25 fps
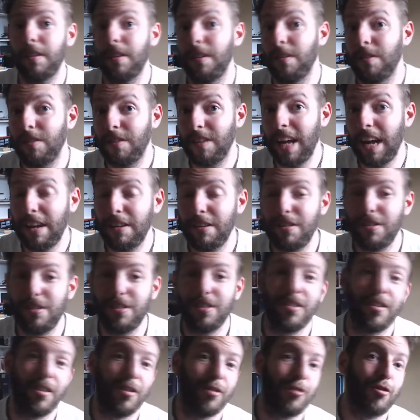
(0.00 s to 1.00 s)
Their statues,
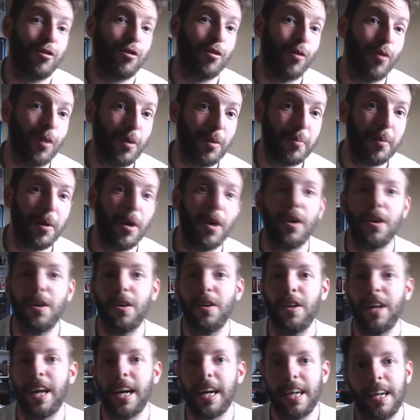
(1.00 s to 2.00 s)
is it truly
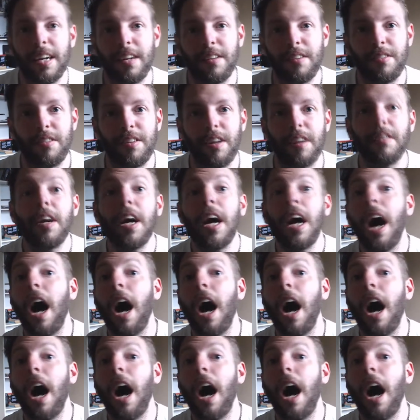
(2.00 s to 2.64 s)
murder? That kind of stuff.